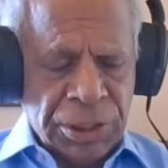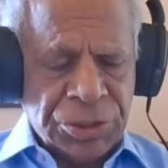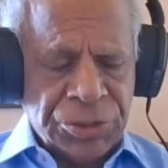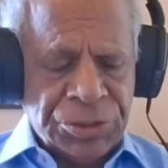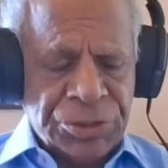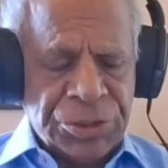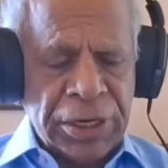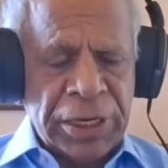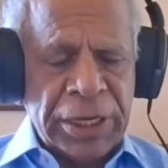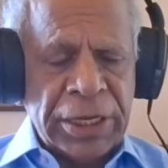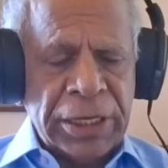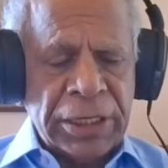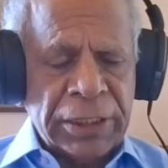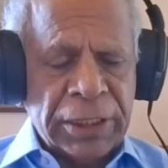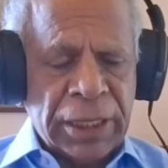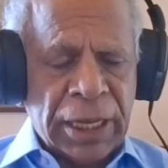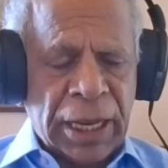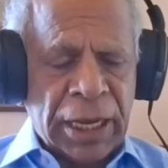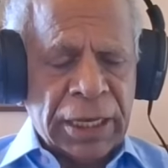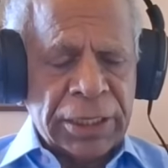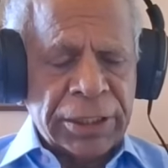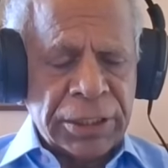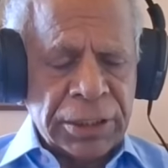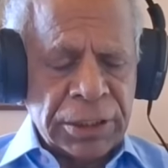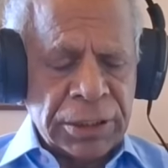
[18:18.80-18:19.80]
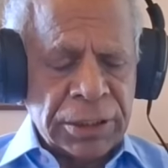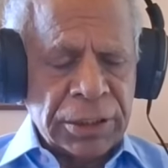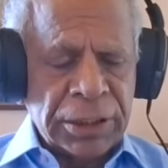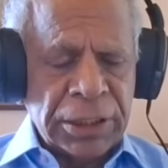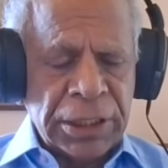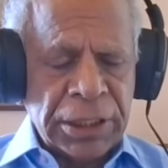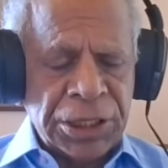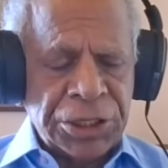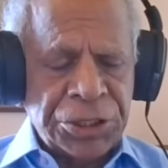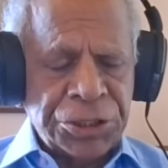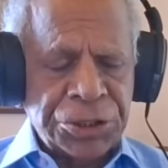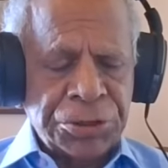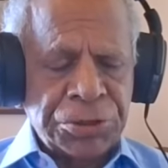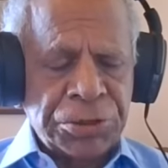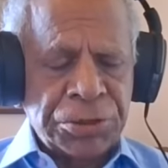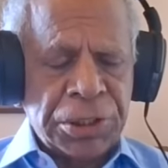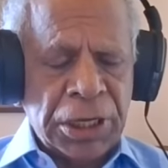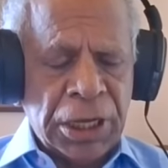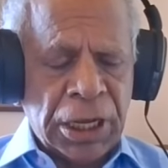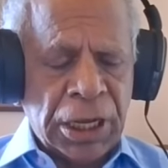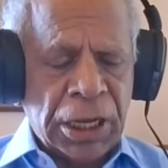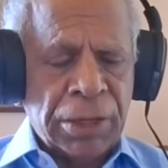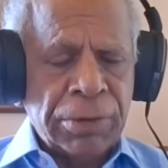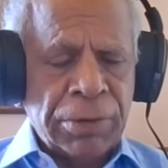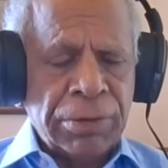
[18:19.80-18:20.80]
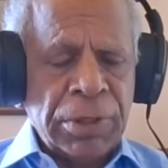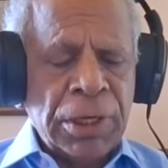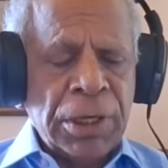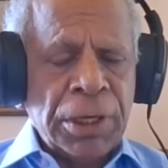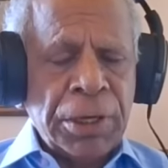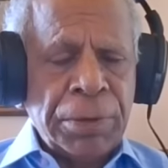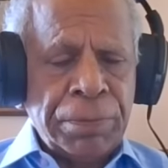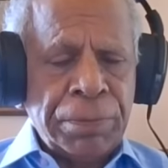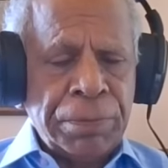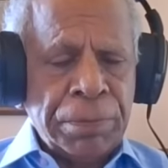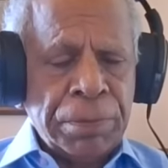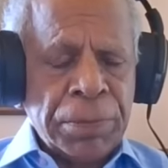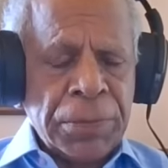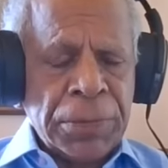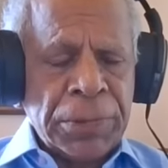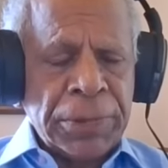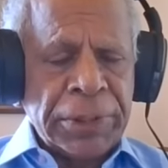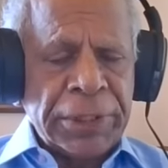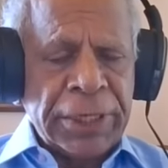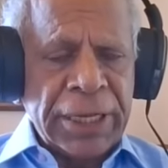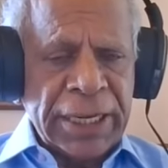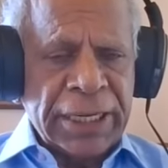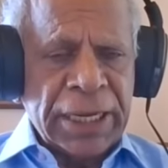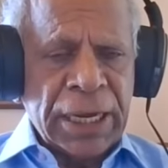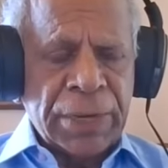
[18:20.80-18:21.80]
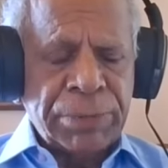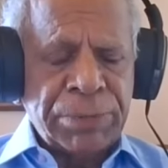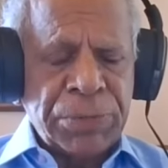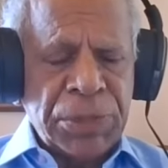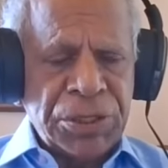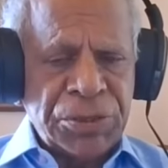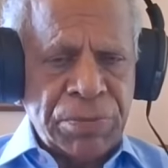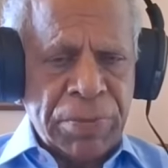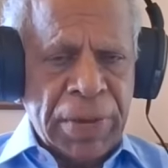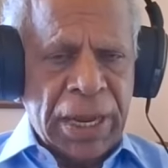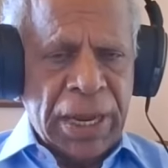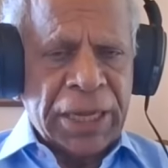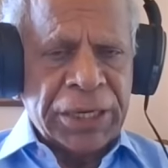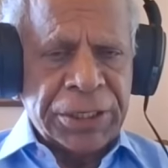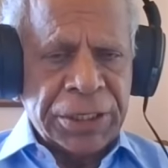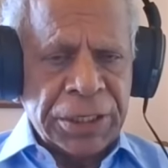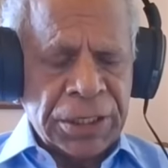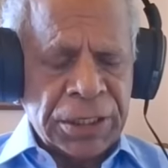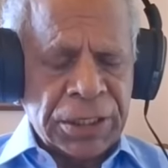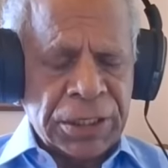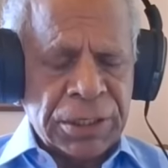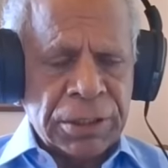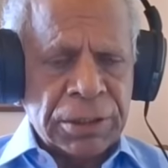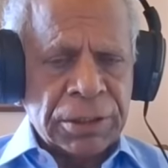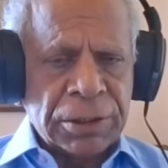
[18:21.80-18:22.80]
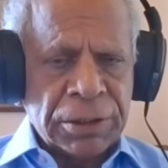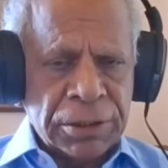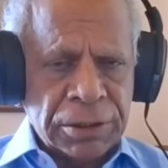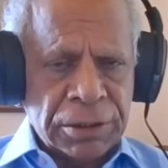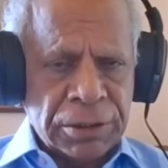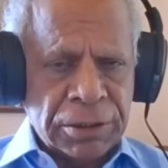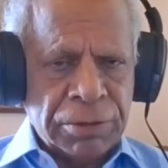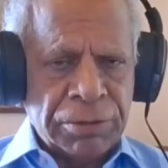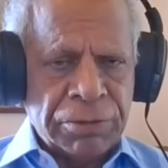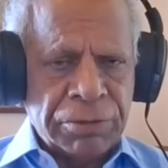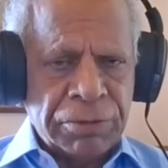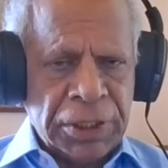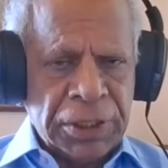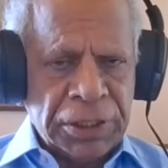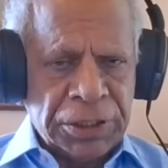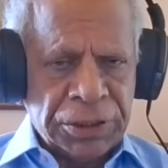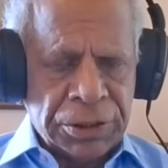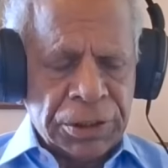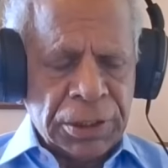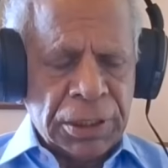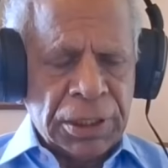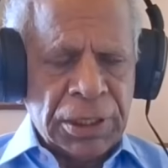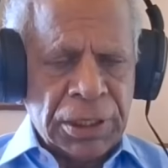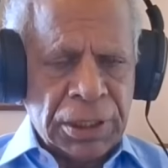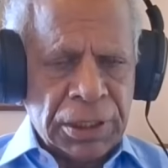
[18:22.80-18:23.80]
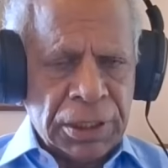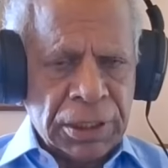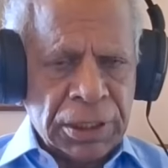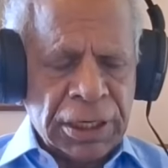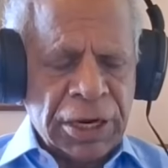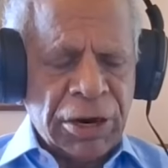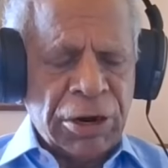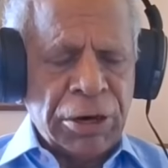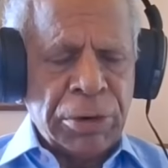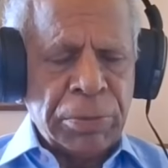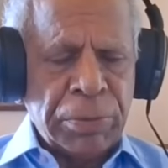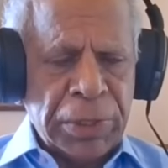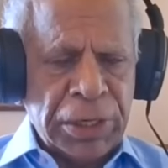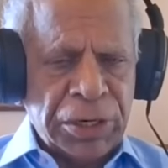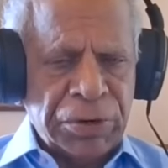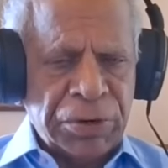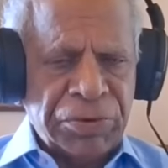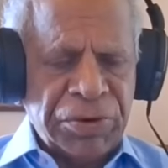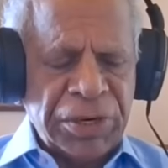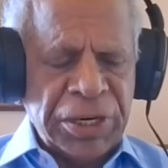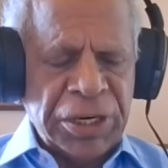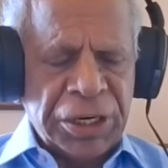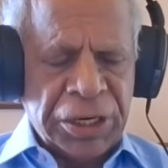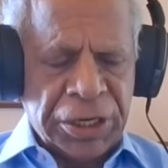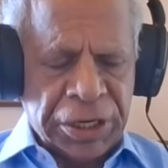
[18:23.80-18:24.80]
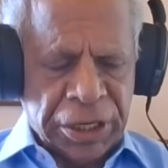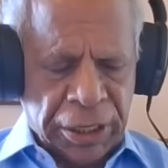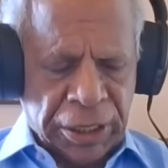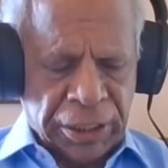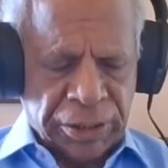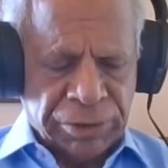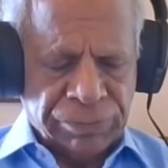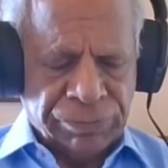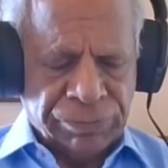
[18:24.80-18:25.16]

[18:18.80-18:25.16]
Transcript: saying that they should take up this matter with the government of India.